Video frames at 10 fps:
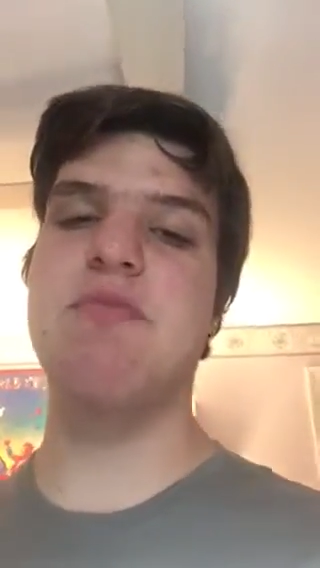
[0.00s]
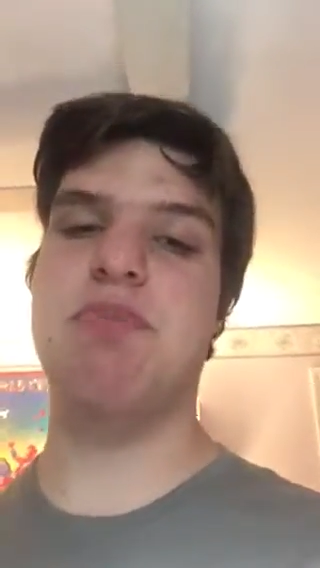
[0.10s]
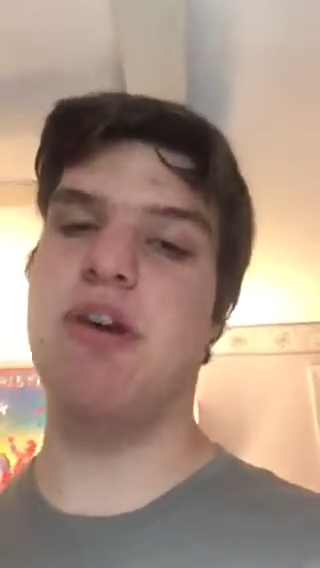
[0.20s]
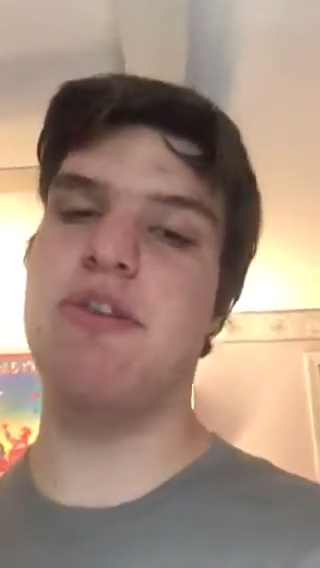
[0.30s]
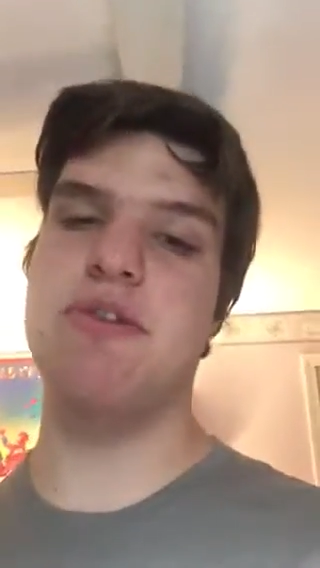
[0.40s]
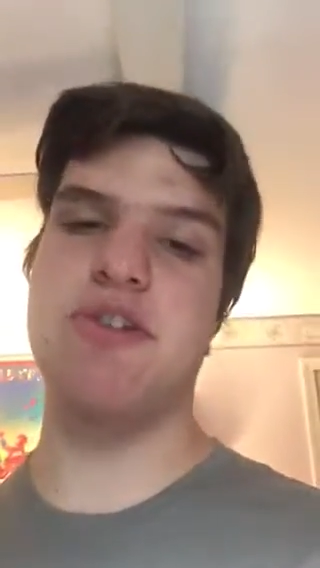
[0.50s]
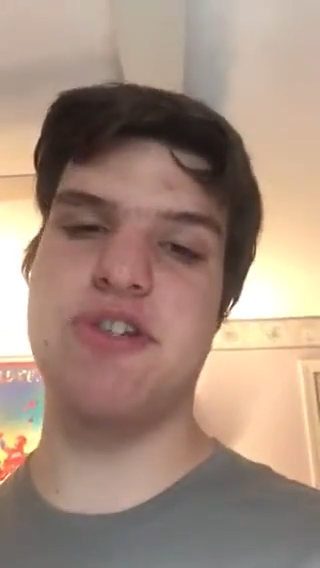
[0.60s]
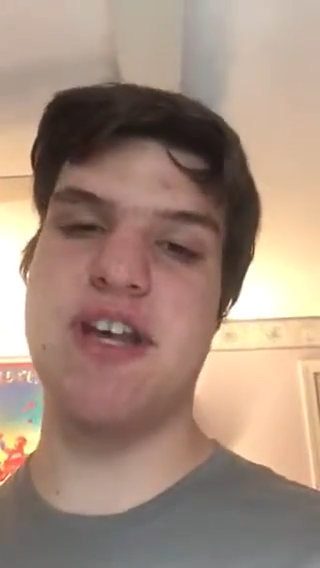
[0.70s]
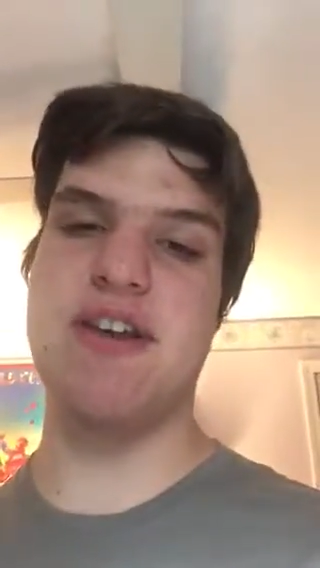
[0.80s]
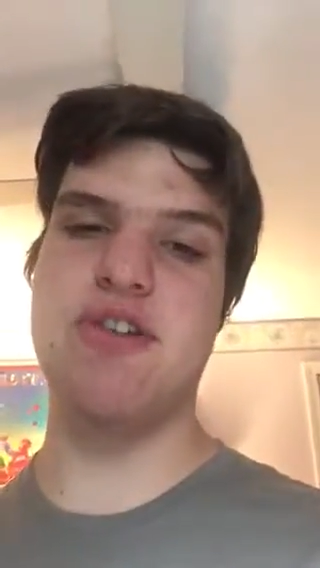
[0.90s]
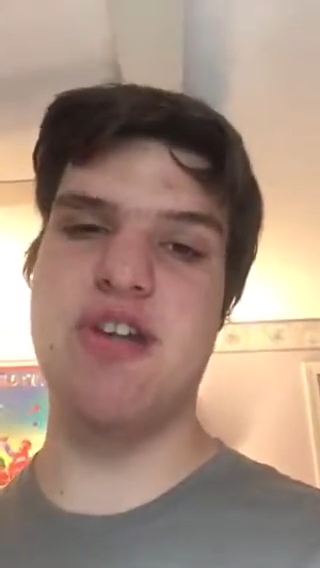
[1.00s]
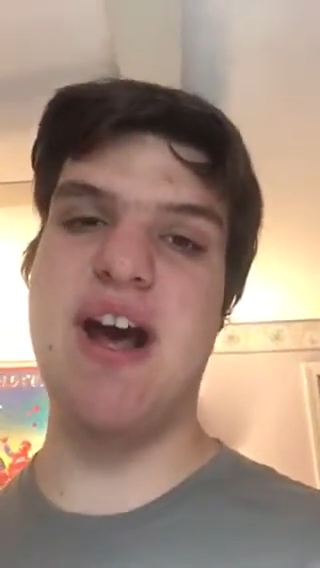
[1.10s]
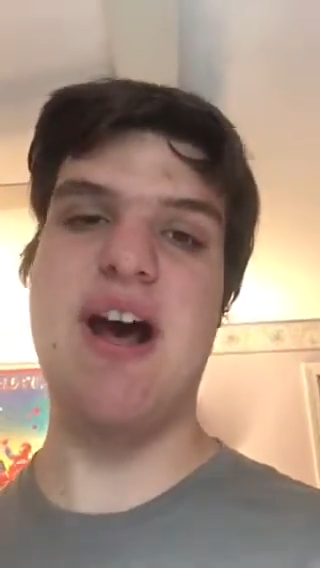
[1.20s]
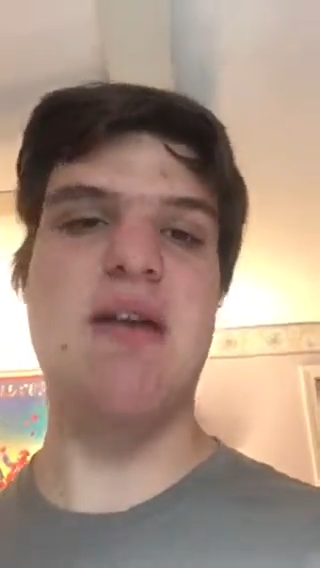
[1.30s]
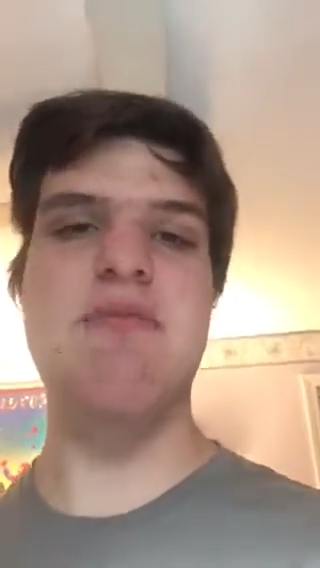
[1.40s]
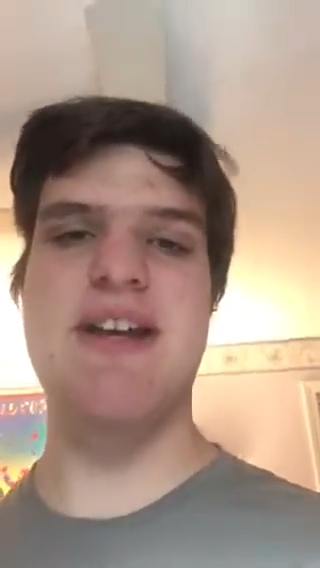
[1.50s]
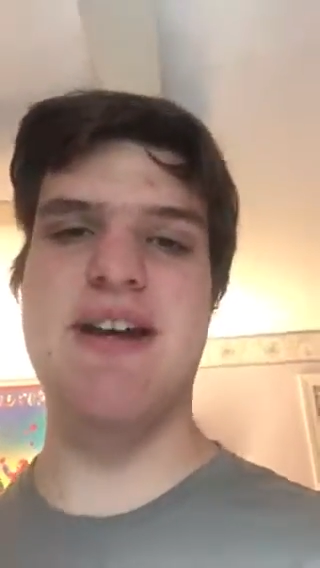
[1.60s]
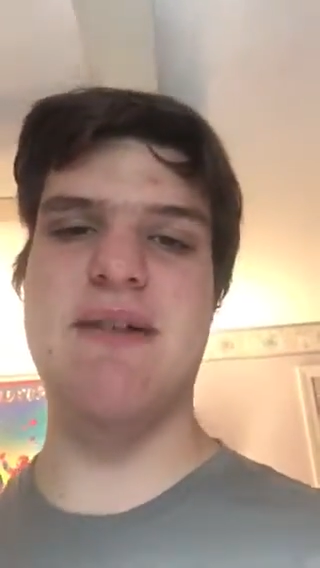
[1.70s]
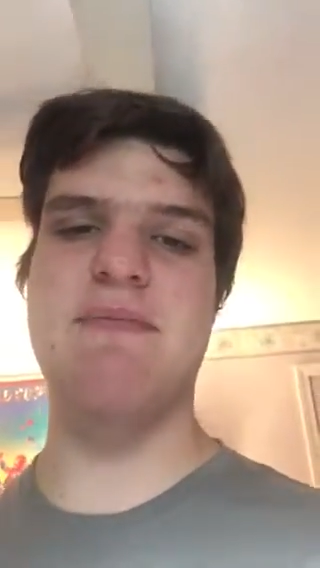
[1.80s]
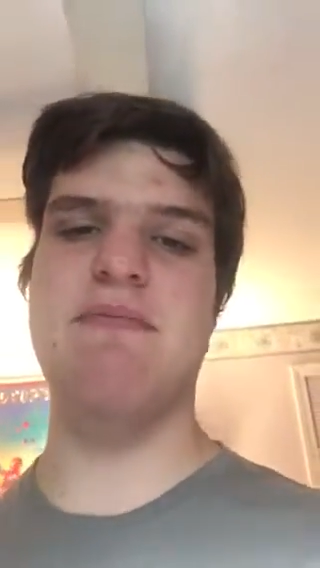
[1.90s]
brother just got a job, and
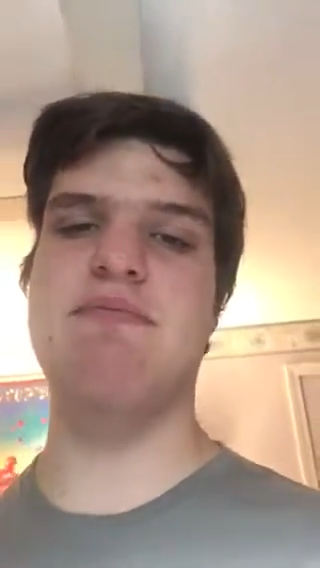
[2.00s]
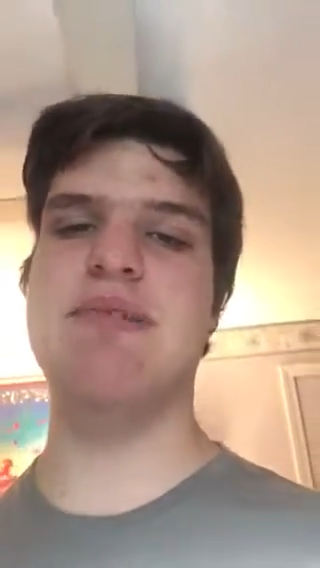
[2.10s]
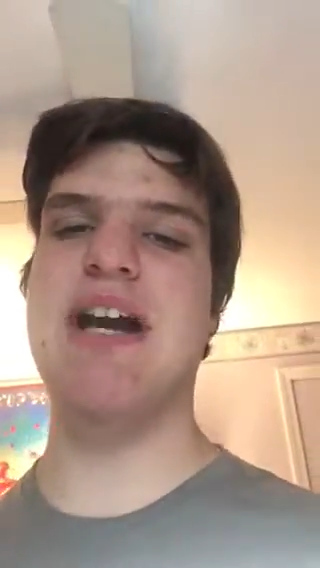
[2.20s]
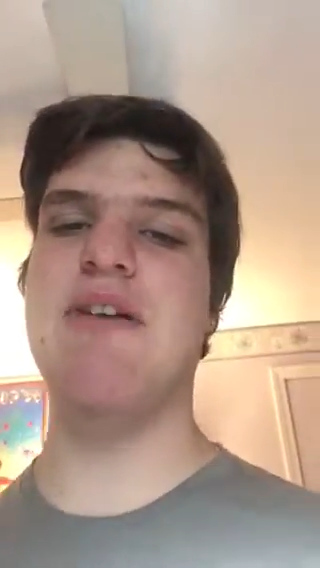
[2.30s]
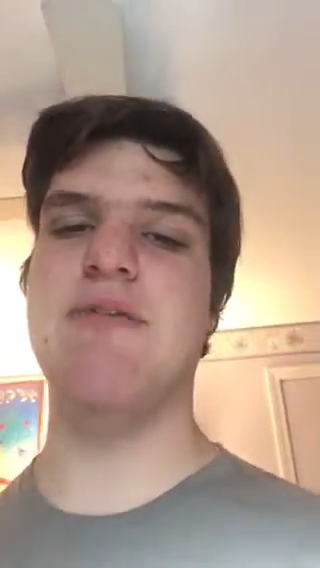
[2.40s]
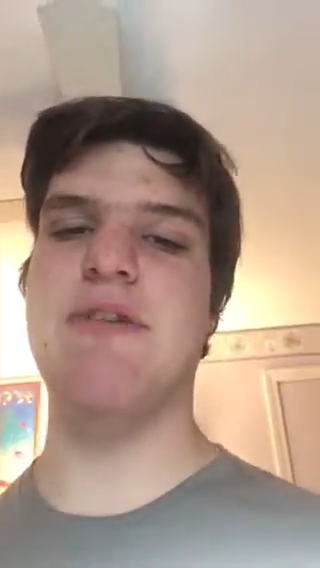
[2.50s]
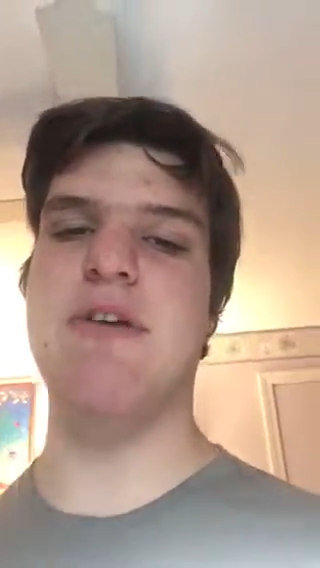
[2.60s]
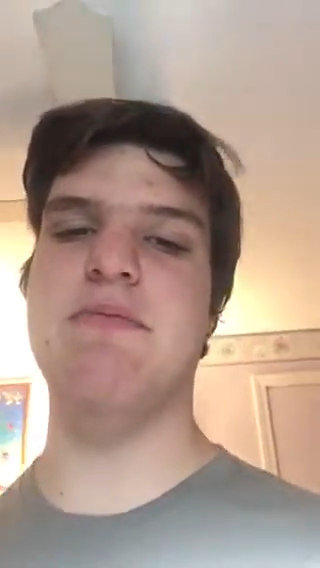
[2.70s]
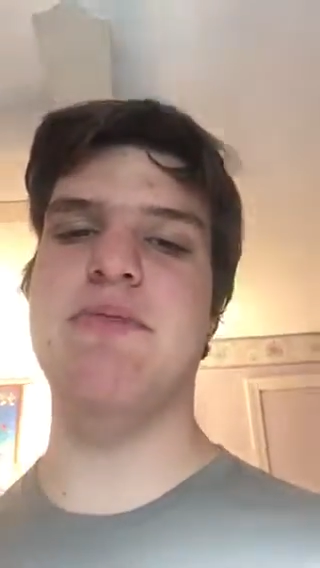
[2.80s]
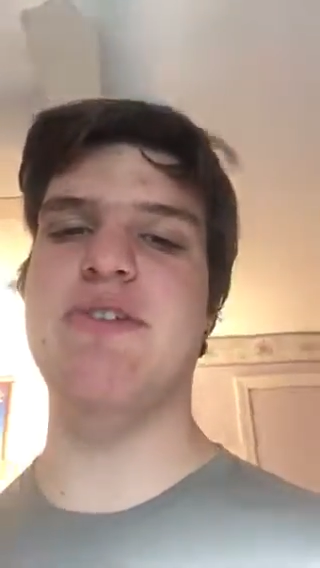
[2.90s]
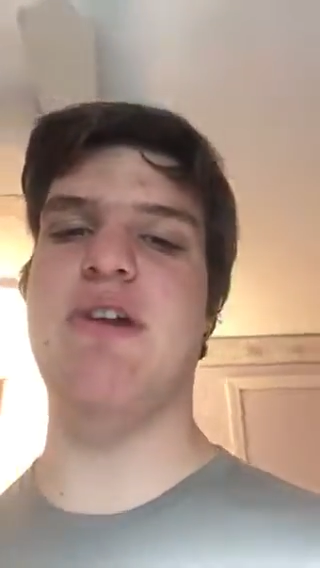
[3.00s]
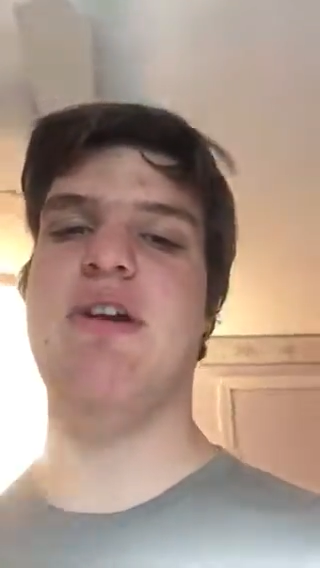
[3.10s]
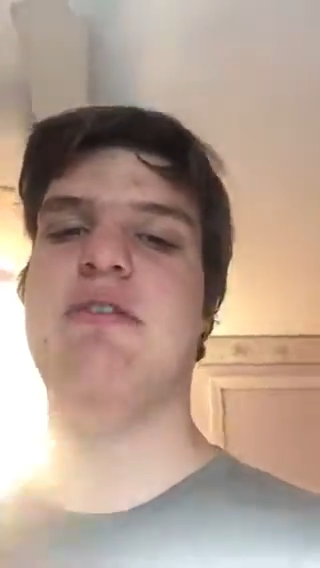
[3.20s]
I'm proud of him, so